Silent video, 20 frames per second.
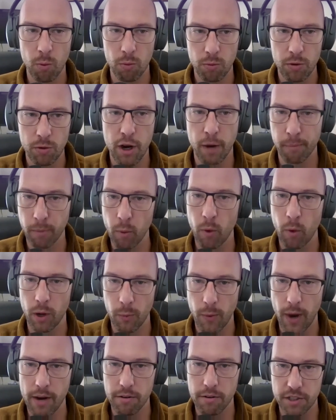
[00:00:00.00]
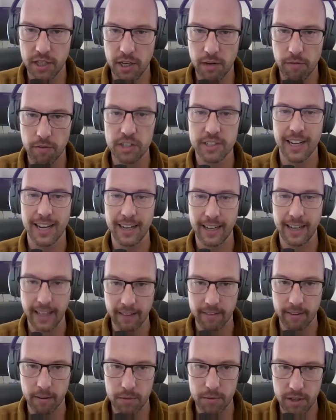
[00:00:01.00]
number one wide receivers and
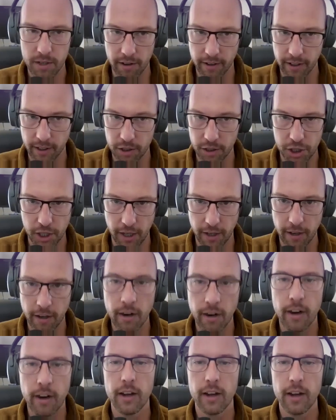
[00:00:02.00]
get them target share